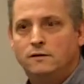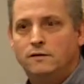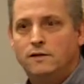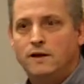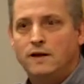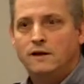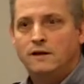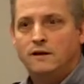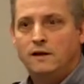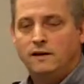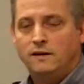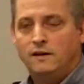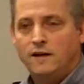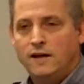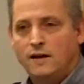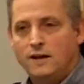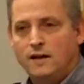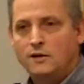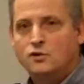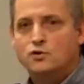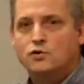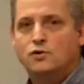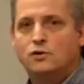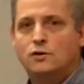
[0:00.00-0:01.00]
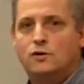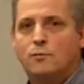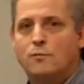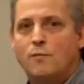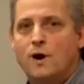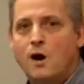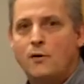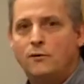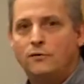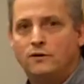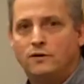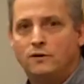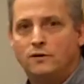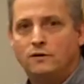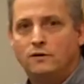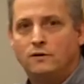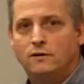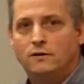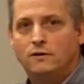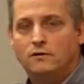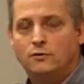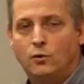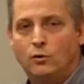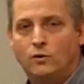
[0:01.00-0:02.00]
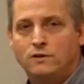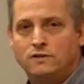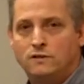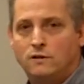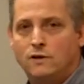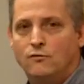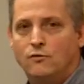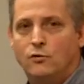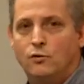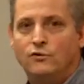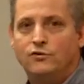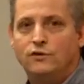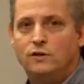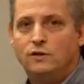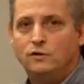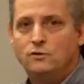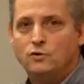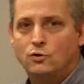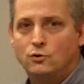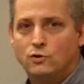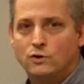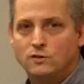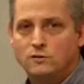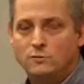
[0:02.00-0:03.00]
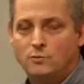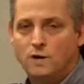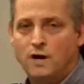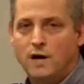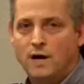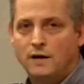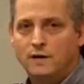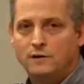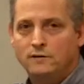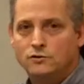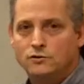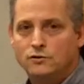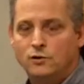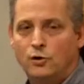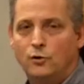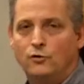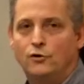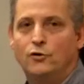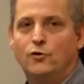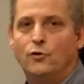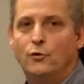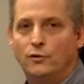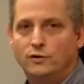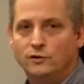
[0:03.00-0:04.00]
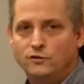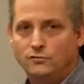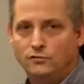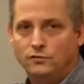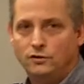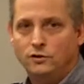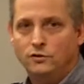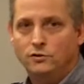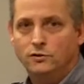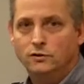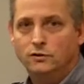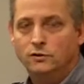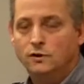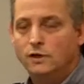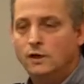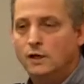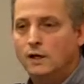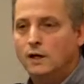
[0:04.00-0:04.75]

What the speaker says: that extra amount that the noise level is increased by is called the noise figure.